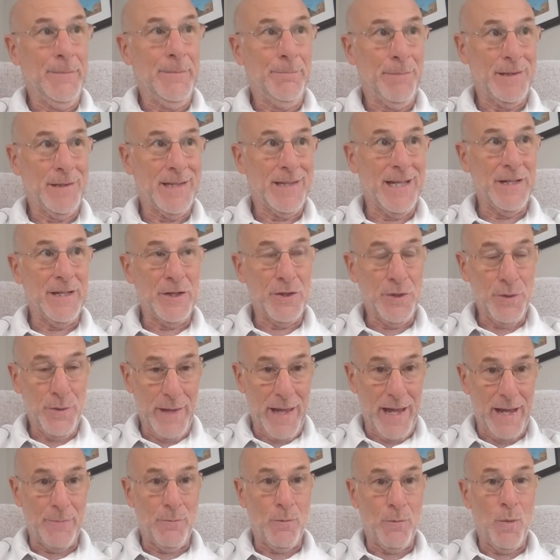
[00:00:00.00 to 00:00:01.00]
But then to do
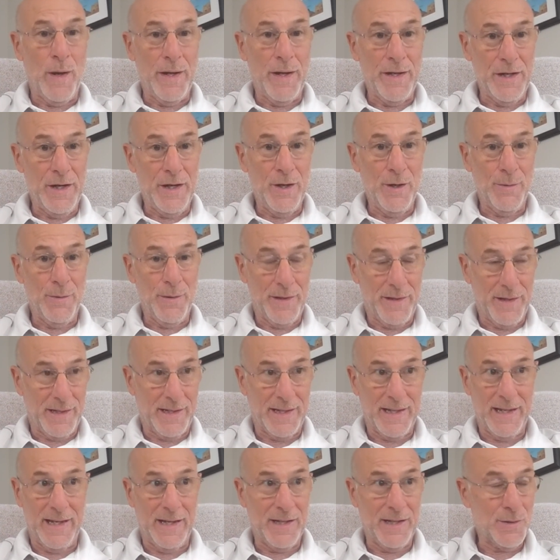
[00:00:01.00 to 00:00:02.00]
that 1 year with the
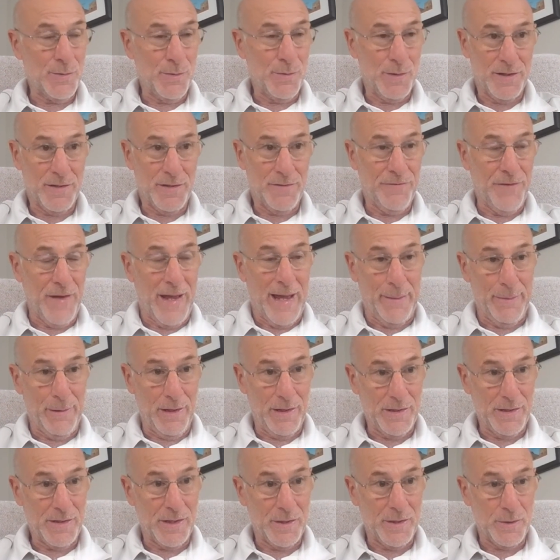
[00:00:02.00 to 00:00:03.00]
Kings was
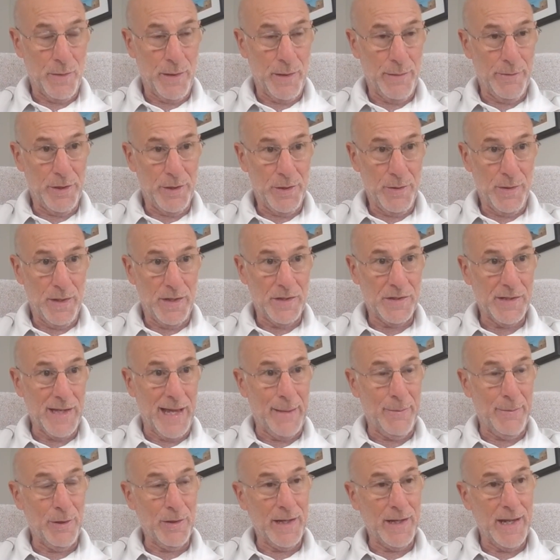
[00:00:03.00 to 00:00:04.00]
fabulous because we were doing a
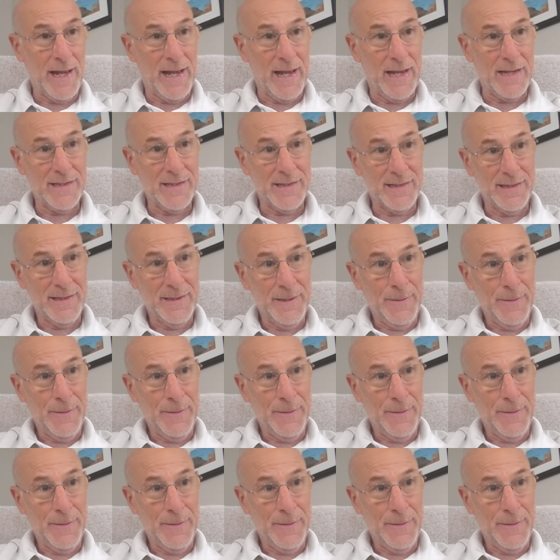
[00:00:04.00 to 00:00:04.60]
simulcast.